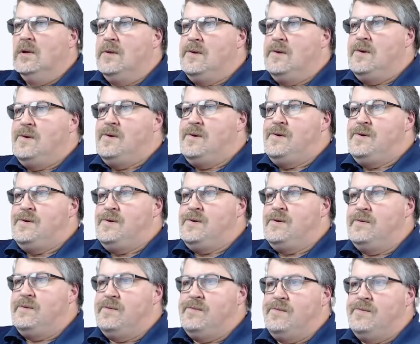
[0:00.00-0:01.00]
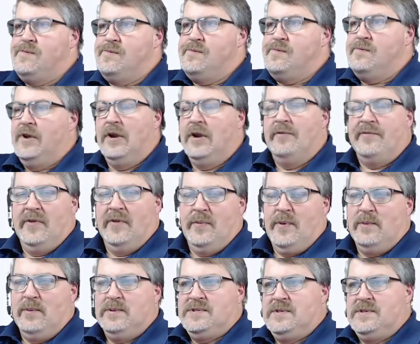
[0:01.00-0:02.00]
for the
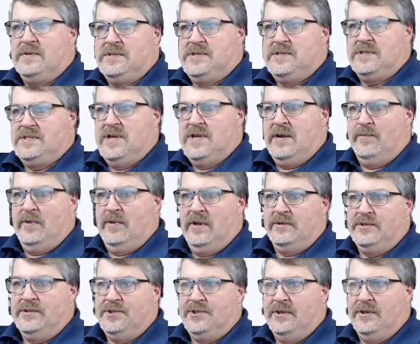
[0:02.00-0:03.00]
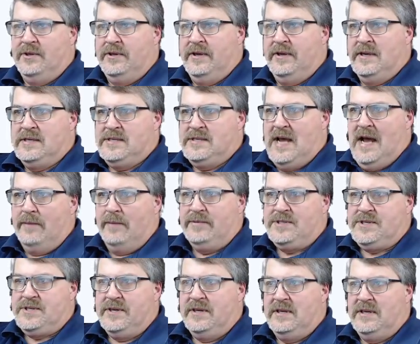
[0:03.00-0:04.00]
purpose of this example, I'll just show you guys. I'm
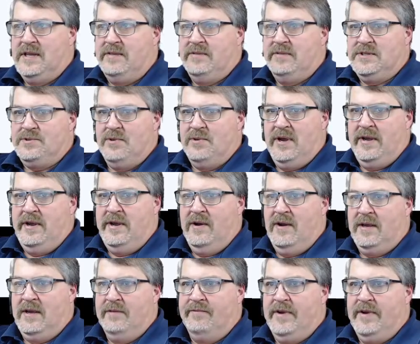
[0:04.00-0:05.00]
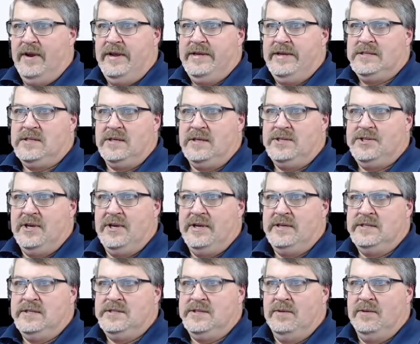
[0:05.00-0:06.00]
just going to leave this right here. I could very easily
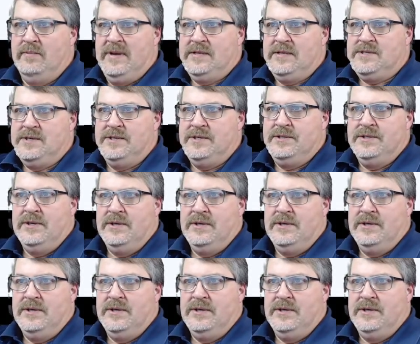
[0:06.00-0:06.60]
change the message.